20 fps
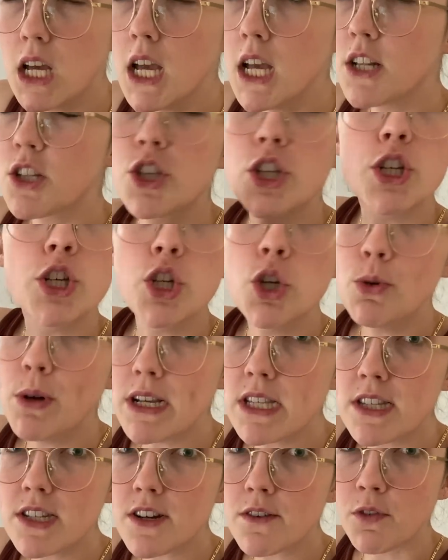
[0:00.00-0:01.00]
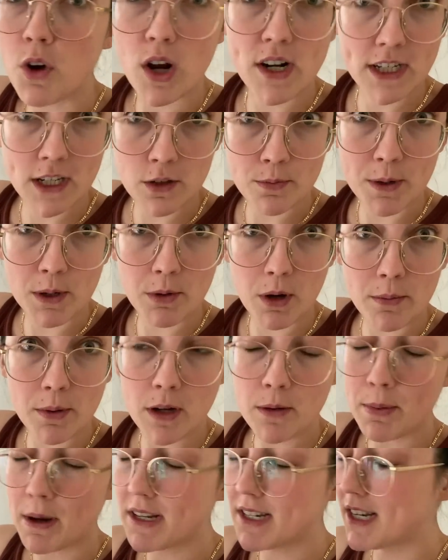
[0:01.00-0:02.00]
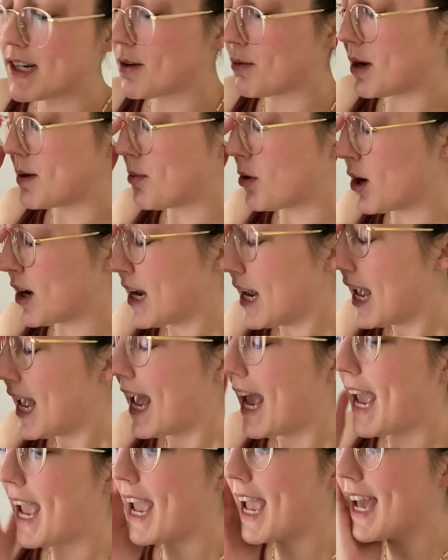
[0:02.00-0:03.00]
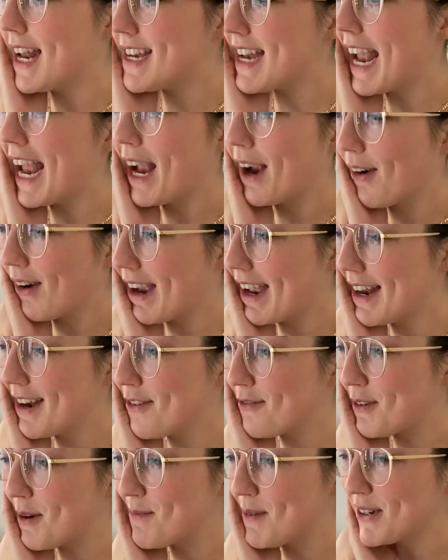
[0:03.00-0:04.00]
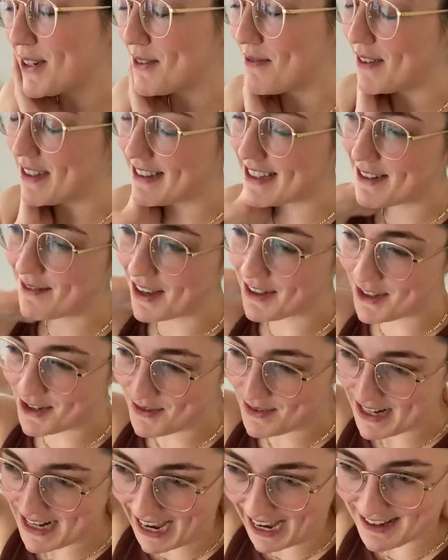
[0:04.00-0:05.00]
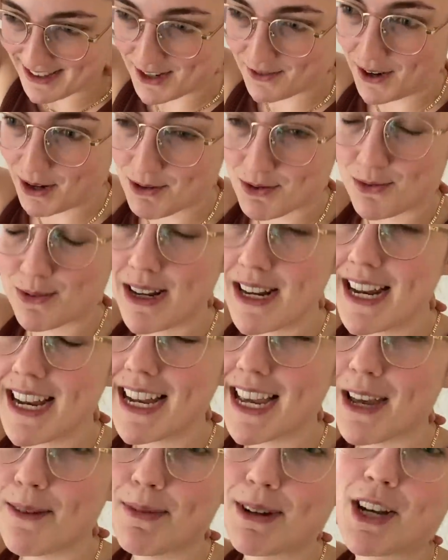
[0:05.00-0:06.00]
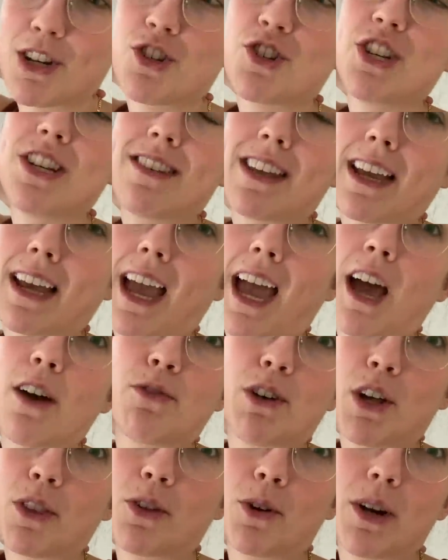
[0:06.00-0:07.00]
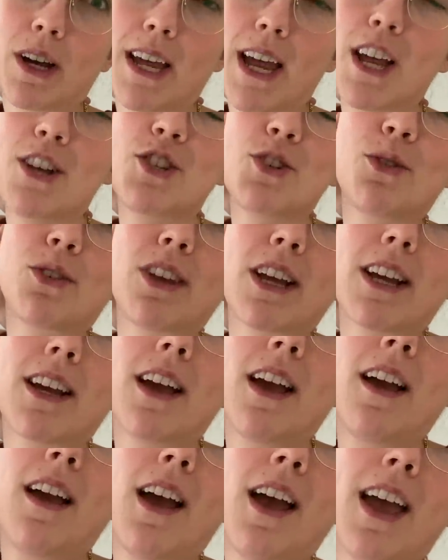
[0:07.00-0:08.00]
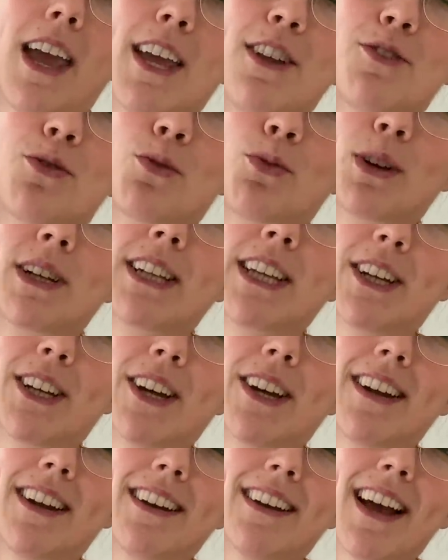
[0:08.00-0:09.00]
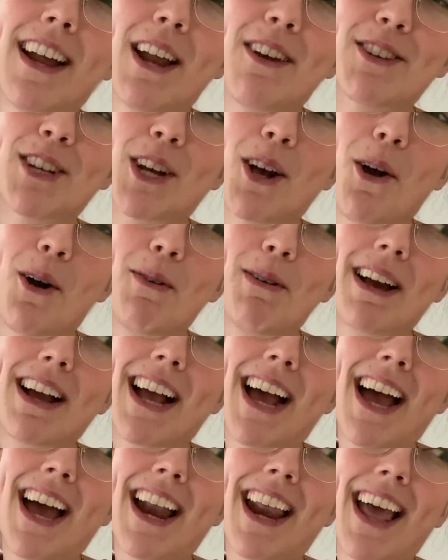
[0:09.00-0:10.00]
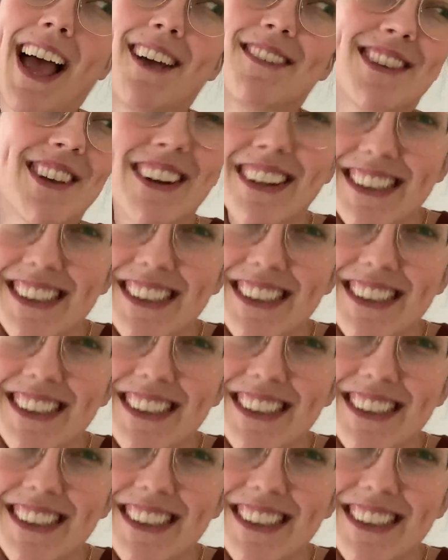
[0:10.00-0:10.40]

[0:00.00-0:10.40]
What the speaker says: It's the newest Veronica Speedwell book by Deanna Rayborn. And Erin from Booked and Busy messaged me and asked if I was reading it because she's like halfway through it. And she was like, it's really good. And I was like, oh my God, I'm so